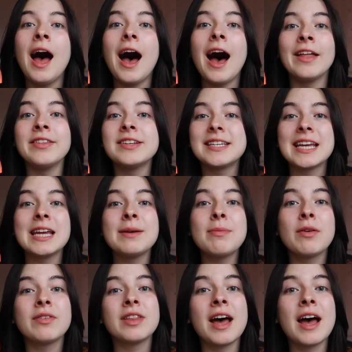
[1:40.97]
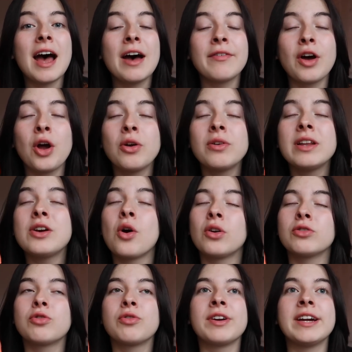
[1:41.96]
and the team over there have only gone
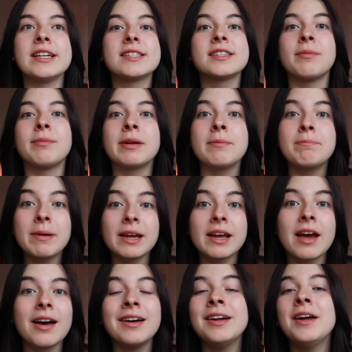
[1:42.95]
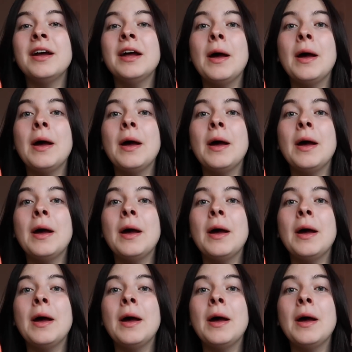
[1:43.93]
and created something bigger,